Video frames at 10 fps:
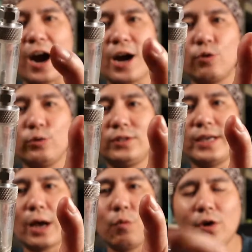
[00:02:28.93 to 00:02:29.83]

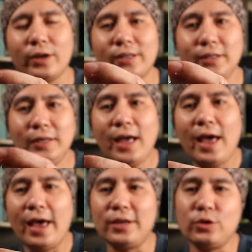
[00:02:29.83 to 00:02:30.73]
RODI water,
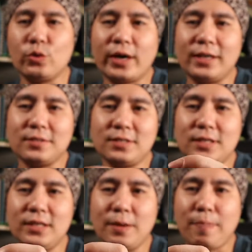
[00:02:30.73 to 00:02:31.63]
and you can
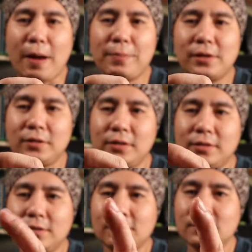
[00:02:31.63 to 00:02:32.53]
see the bubble
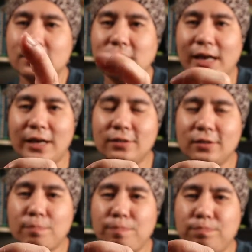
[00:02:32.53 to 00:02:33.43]
start
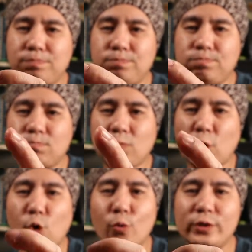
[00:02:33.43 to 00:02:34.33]

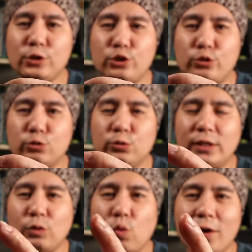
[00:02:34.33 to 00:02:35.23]
going through
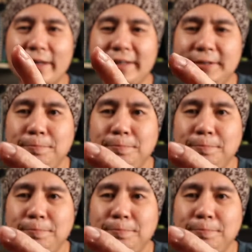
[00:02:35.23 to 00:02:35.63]
the water